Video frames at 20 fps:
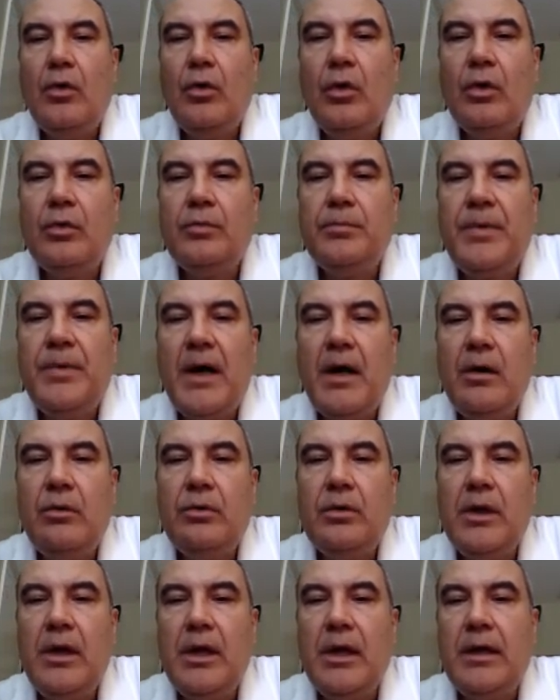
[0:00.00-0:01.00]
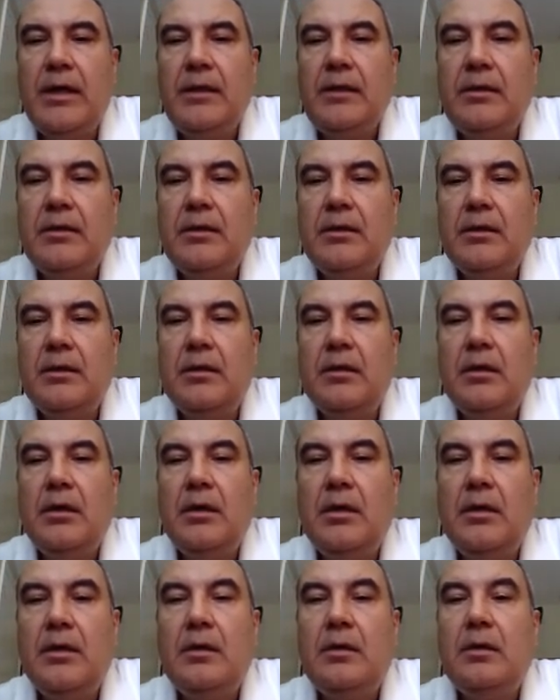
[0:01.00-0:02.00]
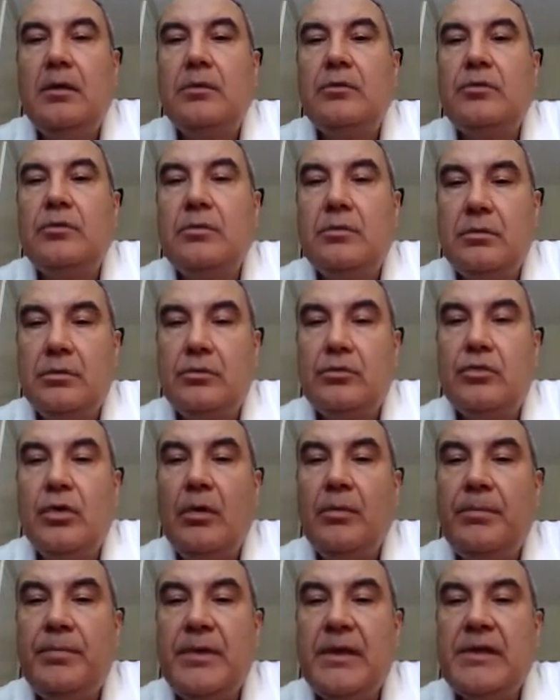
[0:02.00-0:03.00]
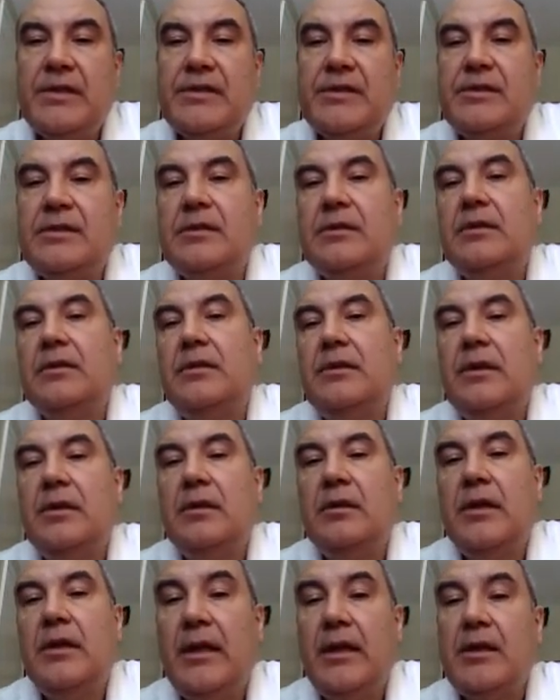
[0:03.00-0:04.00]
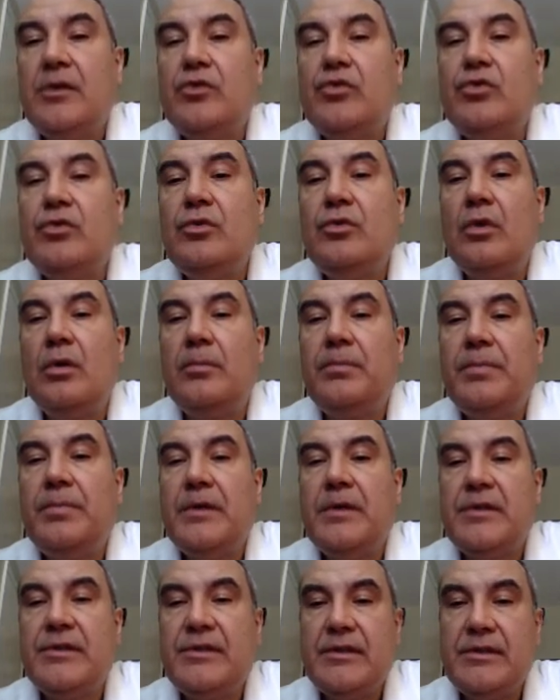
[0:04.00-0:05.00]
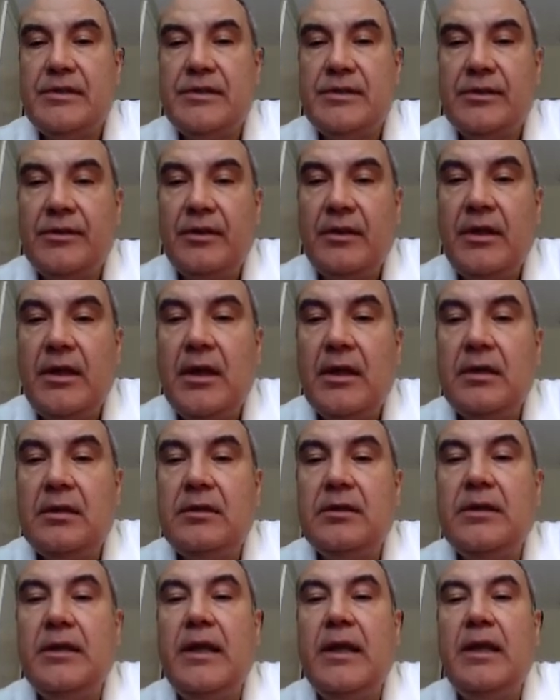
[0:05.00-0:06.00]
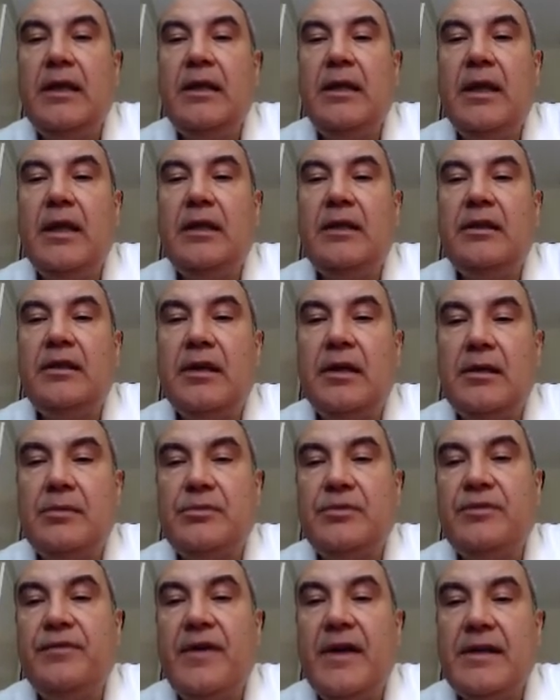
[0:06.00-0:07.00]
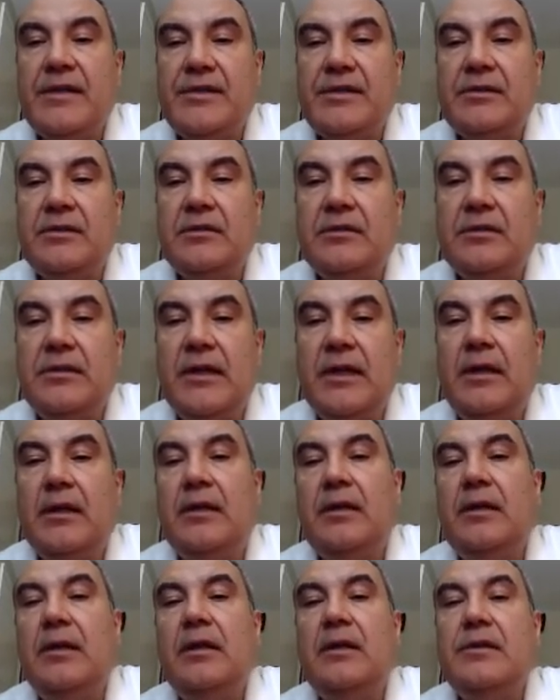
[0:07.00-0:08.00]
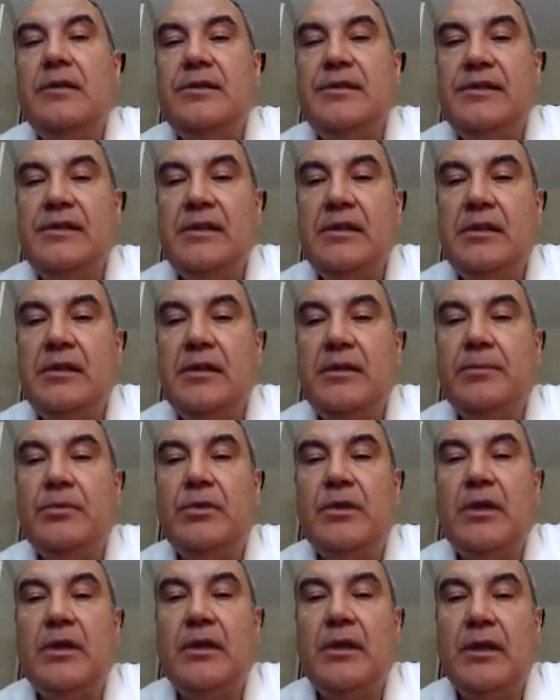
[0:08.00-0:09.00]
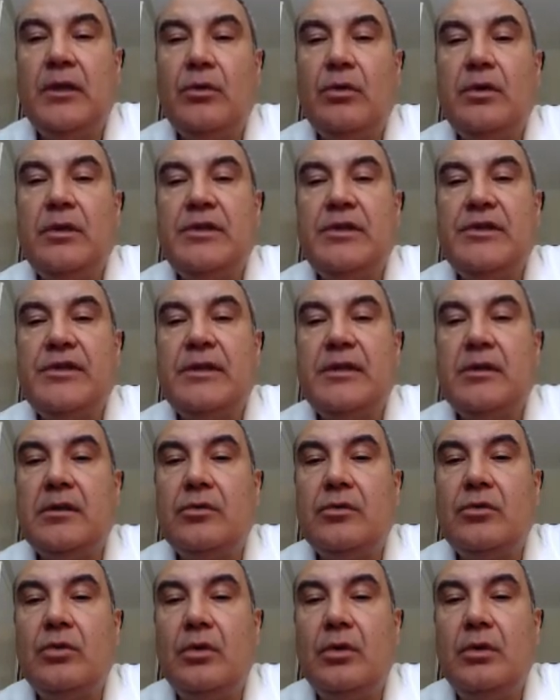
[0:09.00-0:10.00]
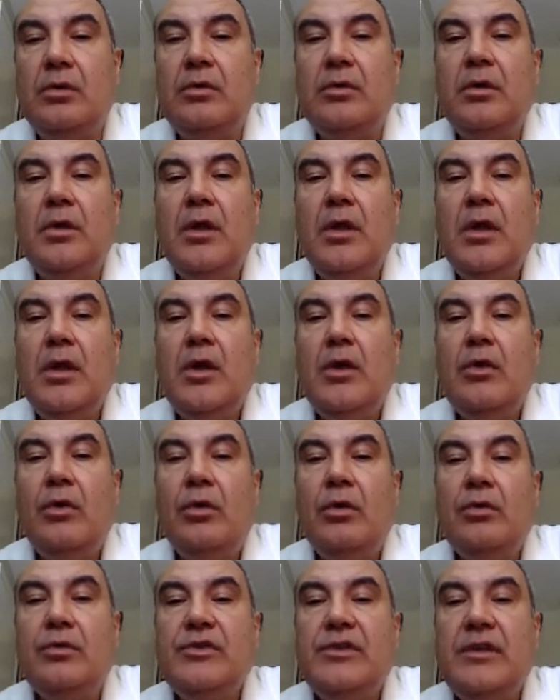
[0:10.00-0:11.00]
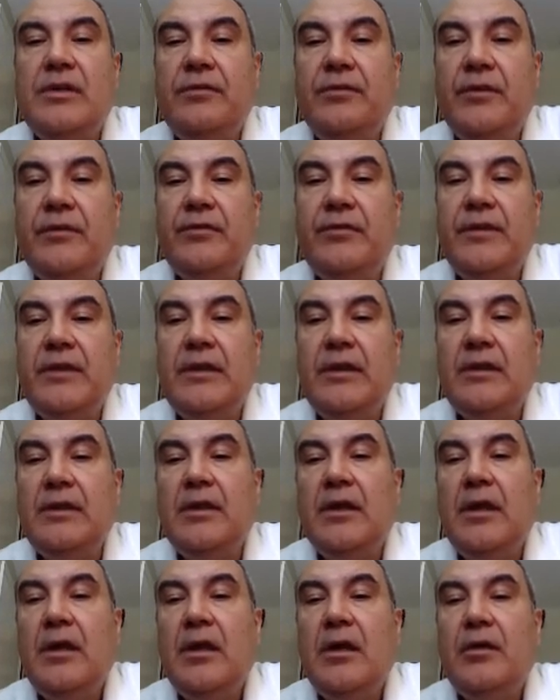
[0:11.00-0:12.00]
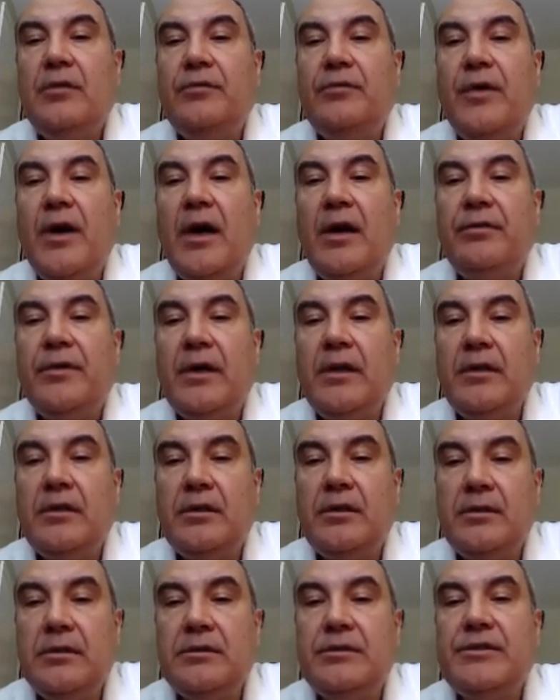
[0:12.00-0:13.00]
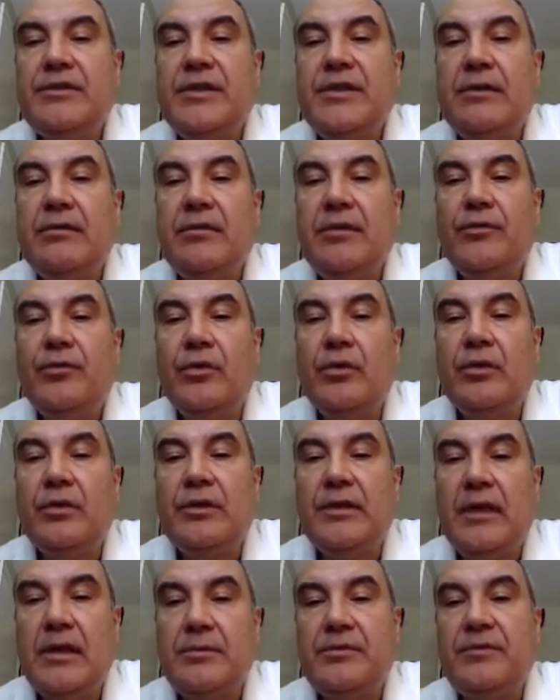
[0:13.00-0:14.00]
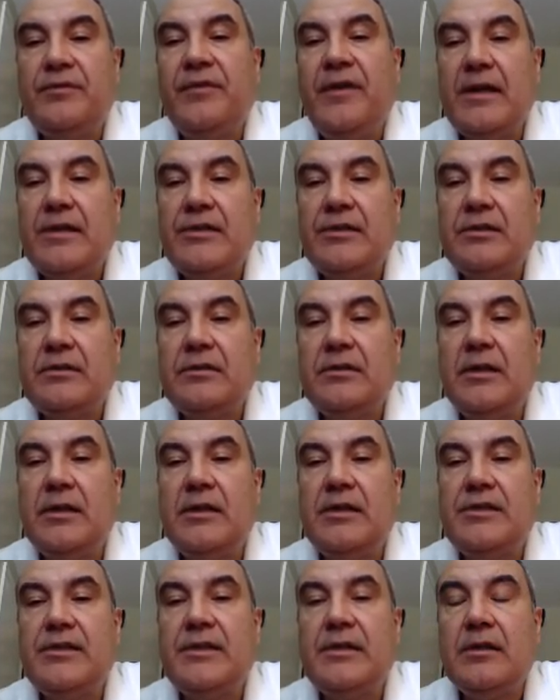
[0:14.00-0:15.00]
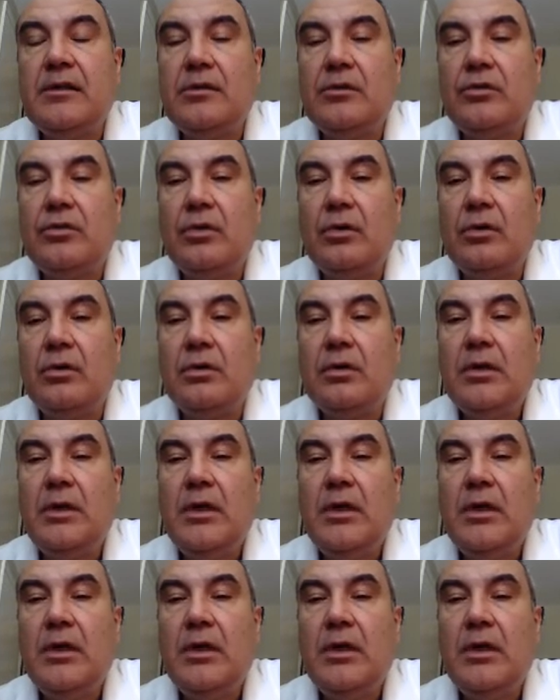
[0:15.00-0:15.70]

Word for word: On power 9 compress nxu compress is 388 times faster than zlib running on a single core. On Z15, 574 times faster than a single core.